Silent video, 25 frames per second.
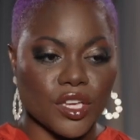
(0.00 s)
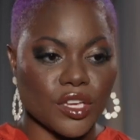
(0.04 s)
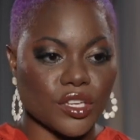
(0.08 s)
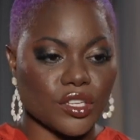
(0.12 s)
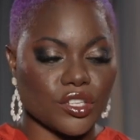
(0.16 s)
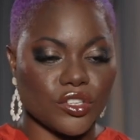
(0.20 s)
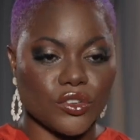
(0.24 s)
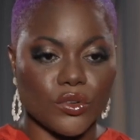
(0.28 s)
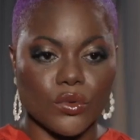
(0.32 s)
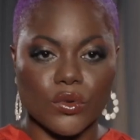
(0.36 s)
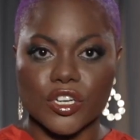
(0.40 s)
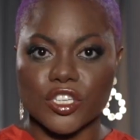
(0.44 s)

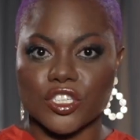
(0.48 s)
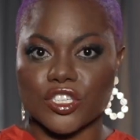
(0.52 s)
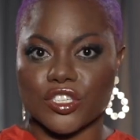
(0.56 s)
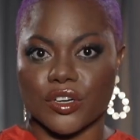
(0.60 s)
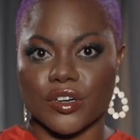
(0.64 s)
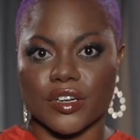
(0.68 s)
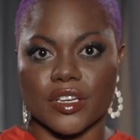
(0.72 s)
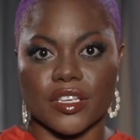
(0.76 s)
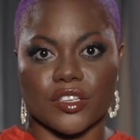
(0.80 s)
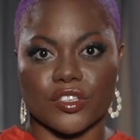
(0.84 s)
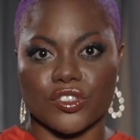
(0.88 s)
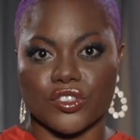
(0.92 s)
Your
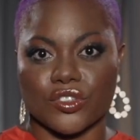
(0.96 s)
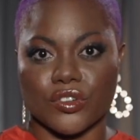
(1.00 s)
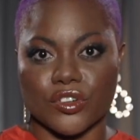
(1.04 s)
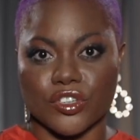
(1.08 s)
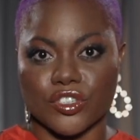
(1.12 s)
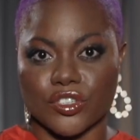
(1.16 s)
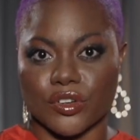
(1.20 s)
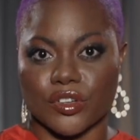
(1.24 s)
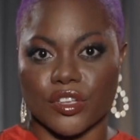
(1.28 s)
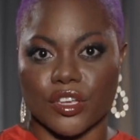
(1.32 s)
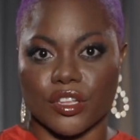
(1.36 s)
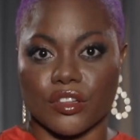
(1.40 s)
journey is your
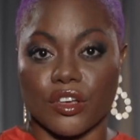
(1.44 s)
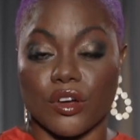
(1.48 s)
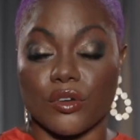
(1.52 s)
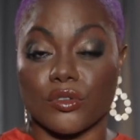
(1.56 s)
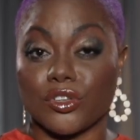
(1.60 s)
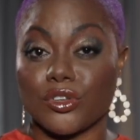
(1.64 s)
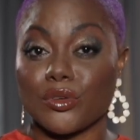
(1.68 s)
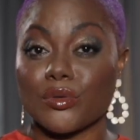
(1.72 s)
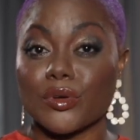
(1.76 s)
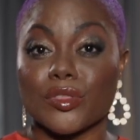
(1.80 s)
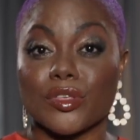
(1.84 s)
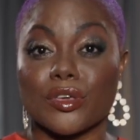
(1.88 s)
journey alone.
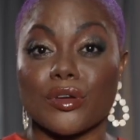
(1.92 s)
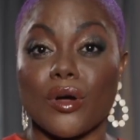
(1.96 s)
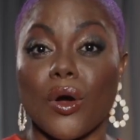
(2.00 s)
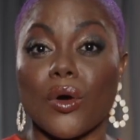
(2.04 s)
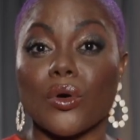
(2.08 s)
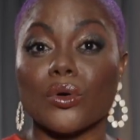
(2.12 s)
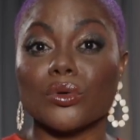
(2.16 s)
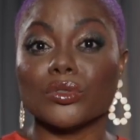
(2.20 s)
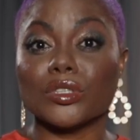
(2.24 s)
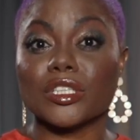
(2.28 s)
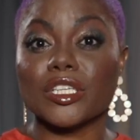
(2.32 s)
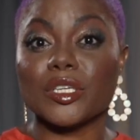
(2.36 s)
You are the
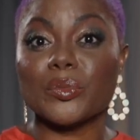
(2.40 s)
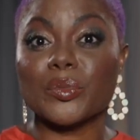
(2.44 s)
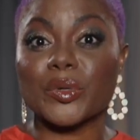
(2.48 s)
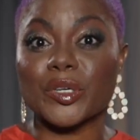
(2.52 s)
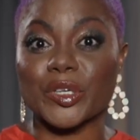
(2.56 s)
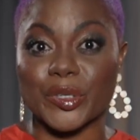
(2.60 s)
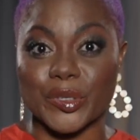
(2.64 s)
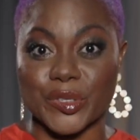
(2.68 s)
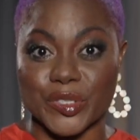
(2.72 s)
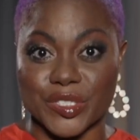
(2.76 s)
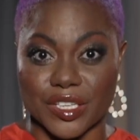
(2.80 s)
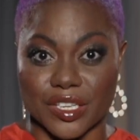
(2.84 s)
only
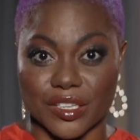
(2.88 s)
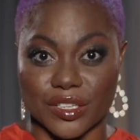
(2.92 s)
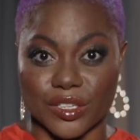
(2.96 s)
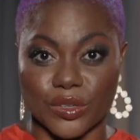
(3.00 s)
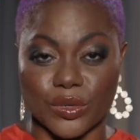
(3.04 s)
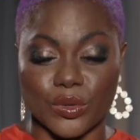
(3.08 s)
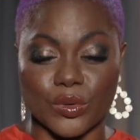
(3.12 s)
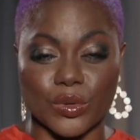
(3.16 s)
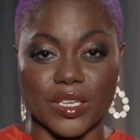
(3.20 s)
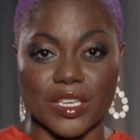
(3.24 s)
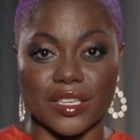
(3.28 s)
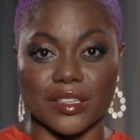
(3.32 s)
person
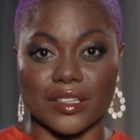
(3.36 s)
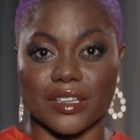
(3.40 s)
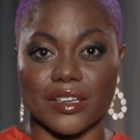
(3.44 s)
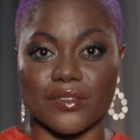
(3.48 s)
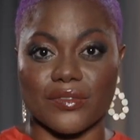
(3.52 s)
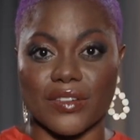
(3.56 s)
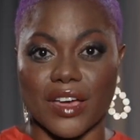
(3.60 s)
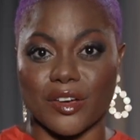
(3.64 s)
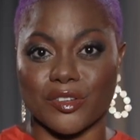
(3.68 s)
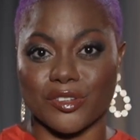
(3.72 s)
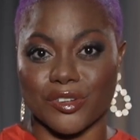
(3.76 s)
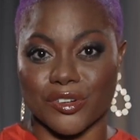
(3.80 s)
who can live
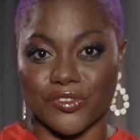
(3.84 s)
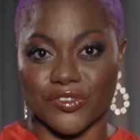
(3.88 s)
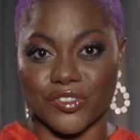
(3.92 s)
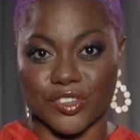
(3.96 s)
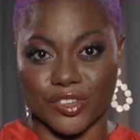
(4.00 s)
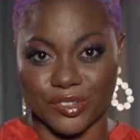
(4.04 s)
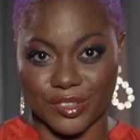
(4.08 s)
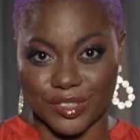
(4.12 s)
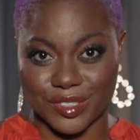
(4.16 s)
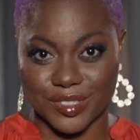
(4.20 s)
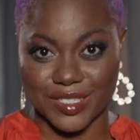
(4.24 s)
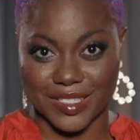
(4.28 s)
out your
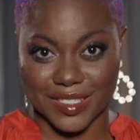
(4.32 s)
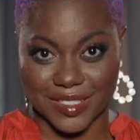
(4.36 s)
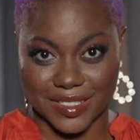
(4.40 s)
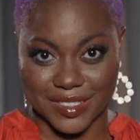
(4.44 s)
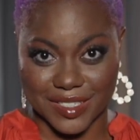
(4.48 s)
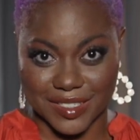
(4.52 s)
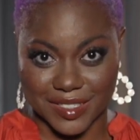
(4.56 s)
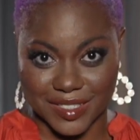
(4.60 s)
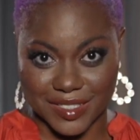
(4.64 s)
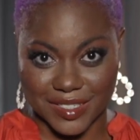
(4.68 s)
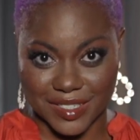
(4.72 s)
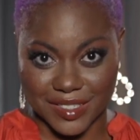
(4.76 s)
fearless
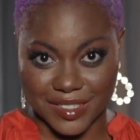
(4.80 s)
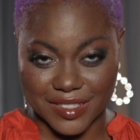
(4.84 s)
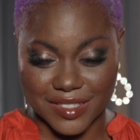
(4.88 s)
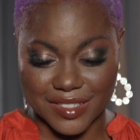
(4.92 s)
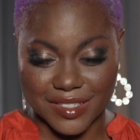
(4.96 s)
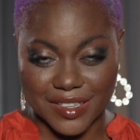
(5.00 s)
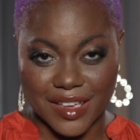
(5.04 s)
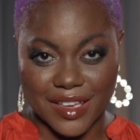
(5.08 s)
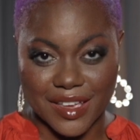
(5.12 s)
existence.